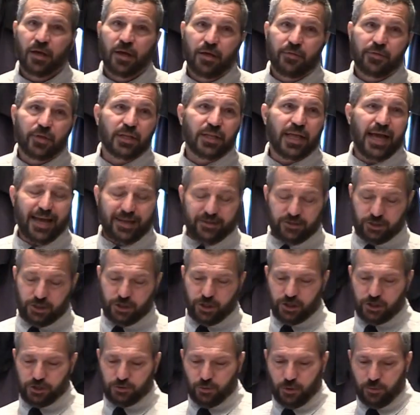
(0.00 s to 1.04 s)
The Latin
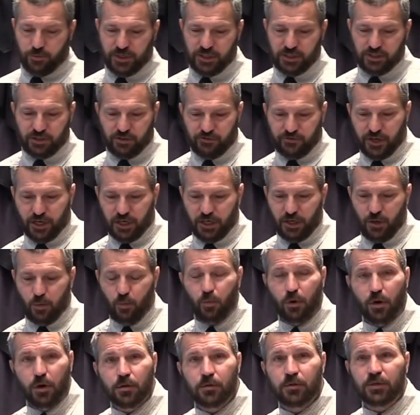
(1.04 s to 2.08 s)
church will be severely
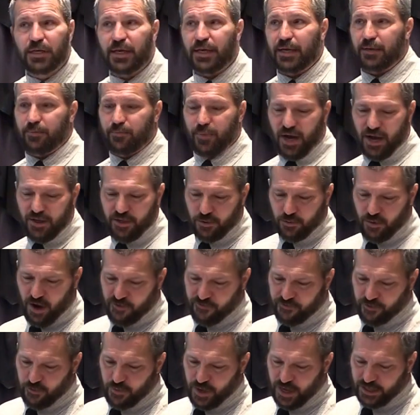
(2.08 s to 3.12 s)
wounded by the
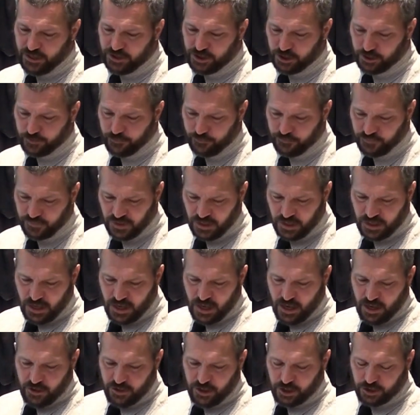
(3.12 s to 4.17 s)
Reformation.
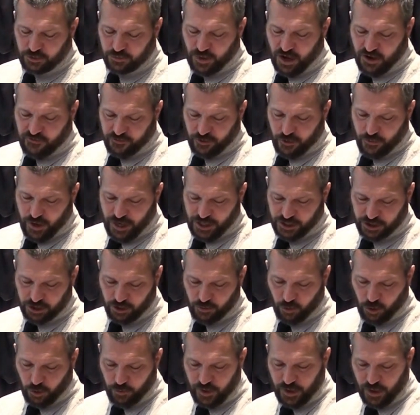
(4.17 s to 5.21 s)
This
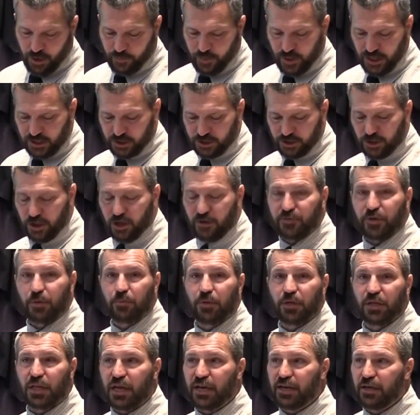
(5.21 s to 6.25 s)
Reformation will be a picture of the
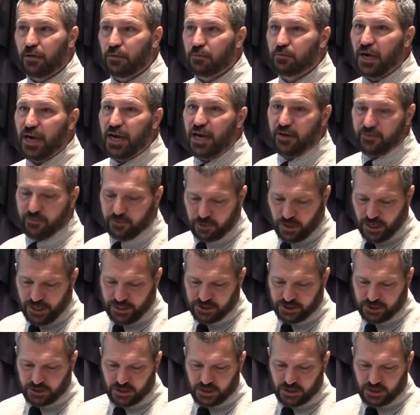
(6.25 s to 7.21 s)
millennial reign of Christ to